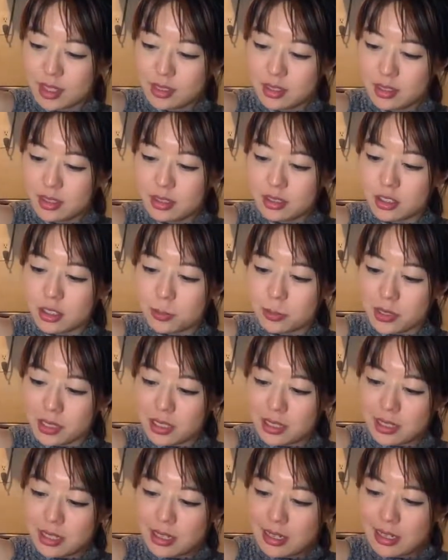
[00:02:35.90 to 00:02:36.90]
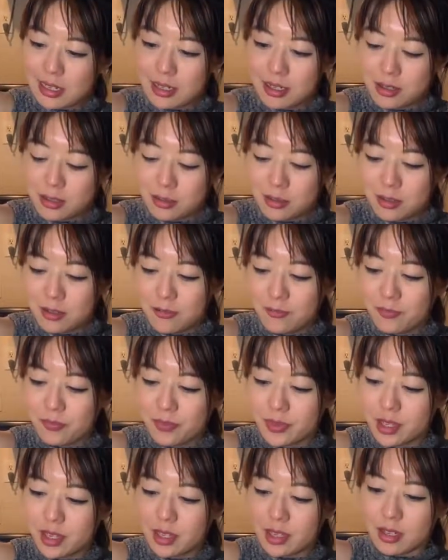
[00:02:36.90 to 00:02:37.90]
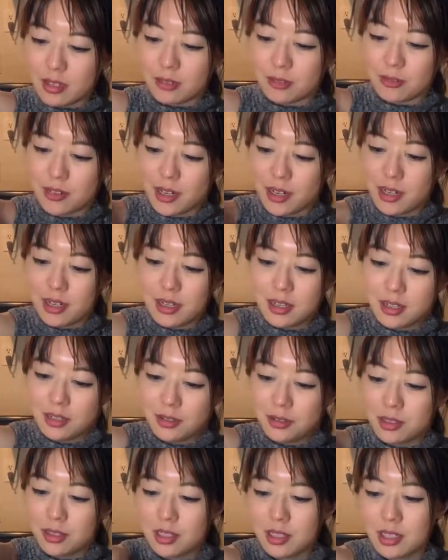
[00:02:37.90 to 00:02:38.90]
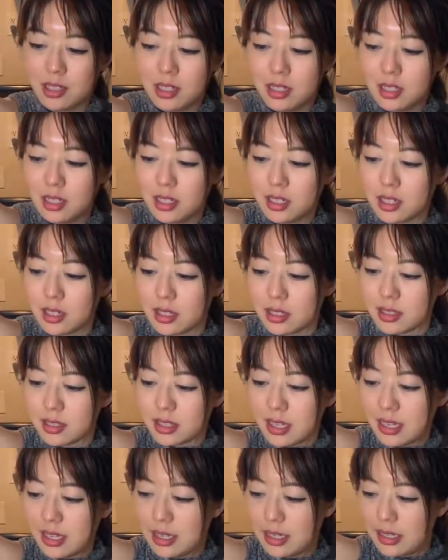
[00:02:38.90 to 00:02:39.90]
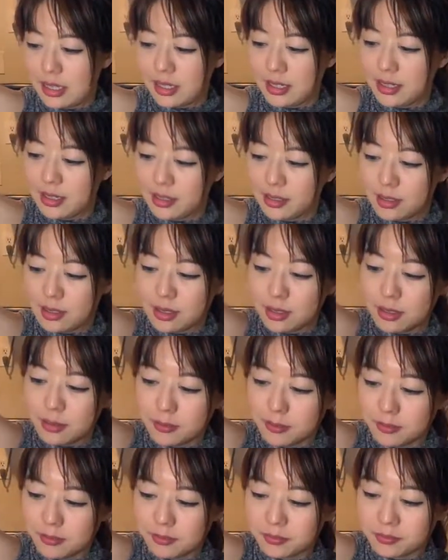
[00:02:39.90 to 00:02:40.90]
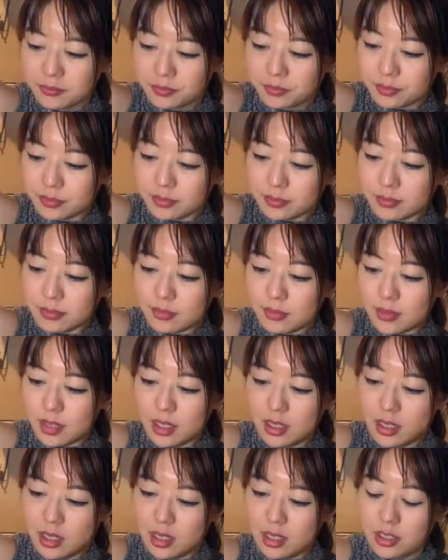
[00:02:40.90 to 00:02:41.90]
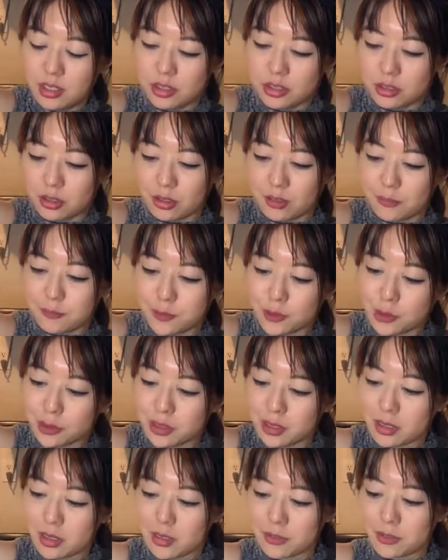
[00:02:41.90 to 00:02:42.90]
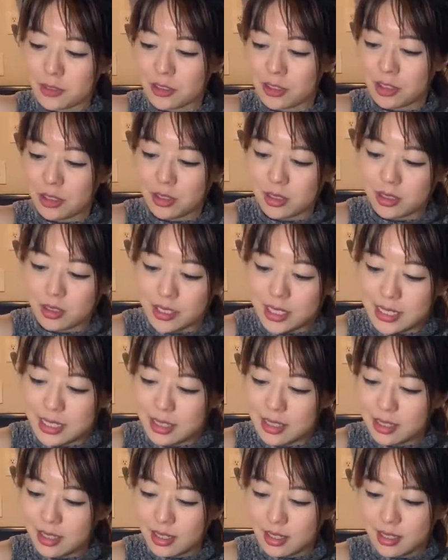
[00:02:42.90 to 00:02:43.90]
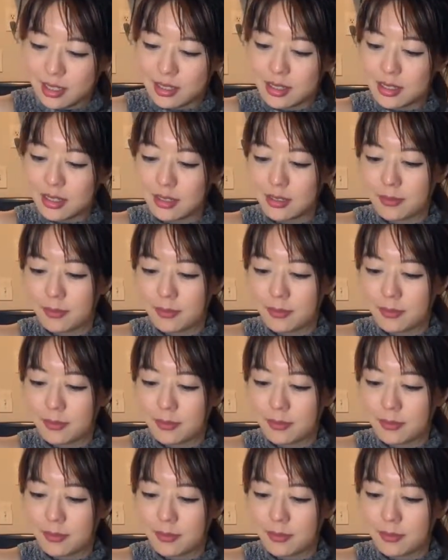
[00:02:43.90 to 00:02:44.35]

Scoop it down and around. Get the sides. And sort of fold it over. Do a little taste test.